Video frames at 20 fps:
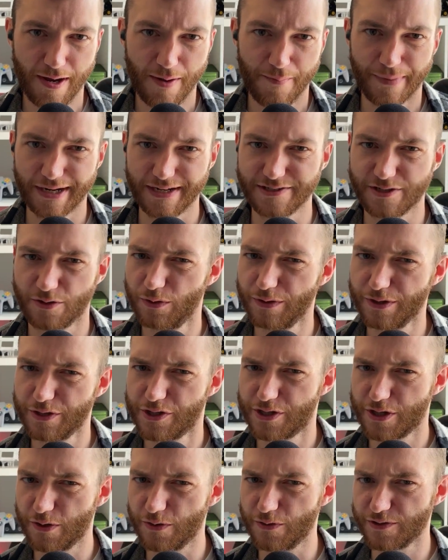because it really
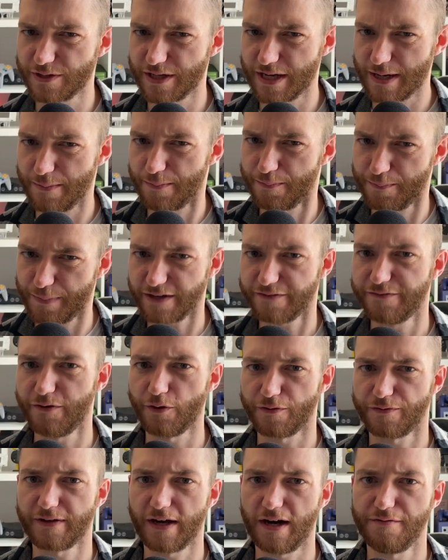shows a big
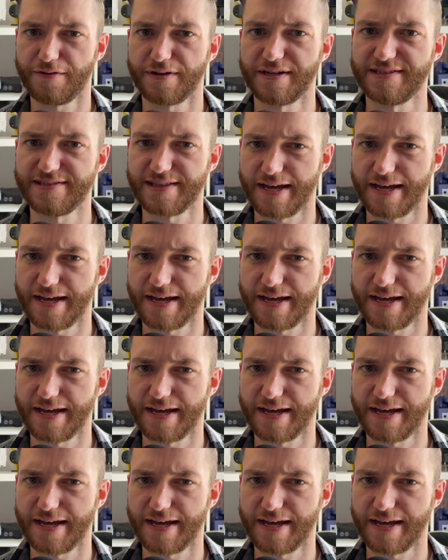vote of confidence